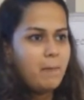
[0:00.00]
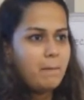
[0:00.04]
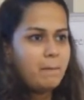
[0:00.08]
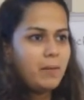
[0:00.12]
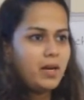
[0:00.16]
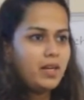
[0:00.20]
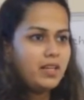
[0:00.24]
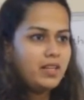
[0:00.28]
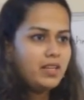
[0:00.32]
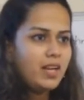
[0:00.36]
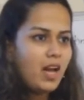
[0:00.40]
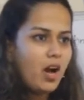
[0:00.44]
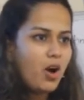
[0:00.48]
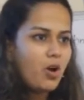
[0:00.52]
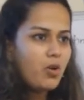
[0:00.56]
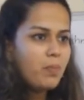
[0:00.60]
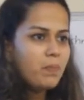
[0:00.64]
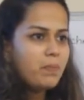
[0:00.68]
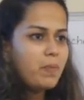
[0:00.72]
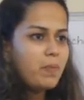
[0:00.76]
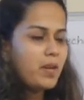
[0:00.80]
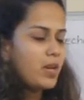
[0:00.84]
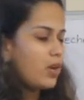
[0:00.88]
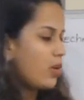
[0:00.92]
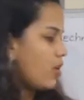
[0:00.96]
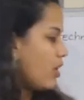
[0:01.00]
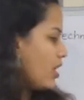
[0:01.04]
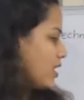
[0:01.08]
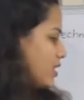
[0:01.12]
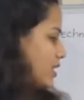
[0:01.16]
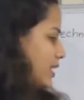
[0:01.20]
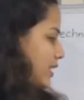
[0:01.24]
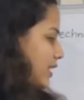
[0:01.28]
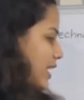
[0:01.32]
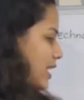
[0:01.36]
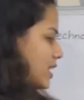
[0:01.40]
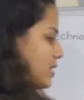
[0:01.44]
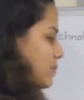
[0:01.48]
but now
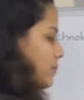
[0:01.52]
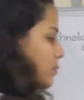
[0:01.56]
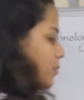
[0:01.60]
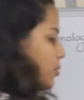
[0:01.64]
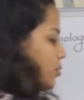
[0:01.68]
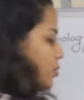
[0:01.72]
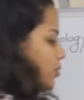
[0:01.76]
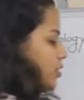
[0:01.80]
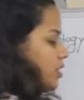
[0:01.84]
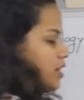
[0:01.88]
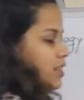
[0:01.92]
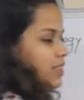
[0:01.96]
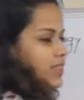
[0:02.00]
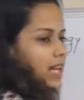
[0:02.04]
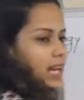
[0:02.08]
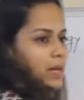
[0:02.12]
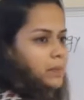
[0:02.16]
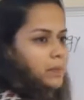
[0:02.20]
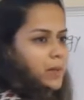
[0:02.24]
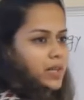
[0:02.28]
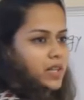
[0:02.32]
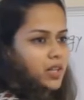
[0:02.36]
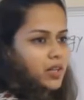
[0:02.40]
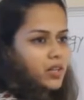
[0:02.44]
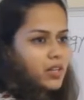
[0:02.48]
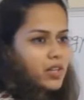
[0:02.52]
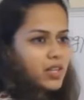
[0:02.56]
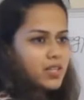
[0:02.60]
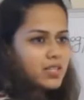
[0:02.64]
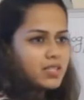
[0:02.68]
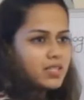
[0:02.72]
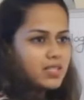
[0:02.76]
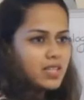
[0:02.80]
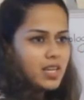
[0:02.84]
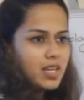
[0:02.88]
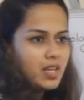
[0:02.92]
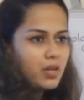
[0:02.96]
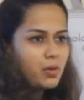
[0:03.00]
because it has broken that
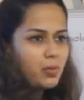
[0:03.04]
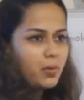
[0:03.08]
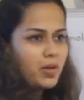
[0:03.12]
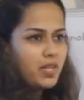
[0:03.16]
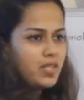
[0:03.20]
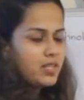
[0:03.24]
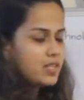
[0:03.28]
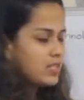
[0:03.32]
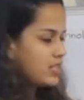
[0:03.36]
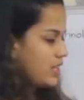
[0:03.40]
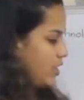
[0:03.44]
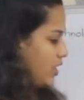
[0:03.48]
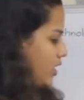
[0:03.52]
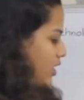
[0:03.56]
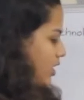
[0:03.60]
particular sequence,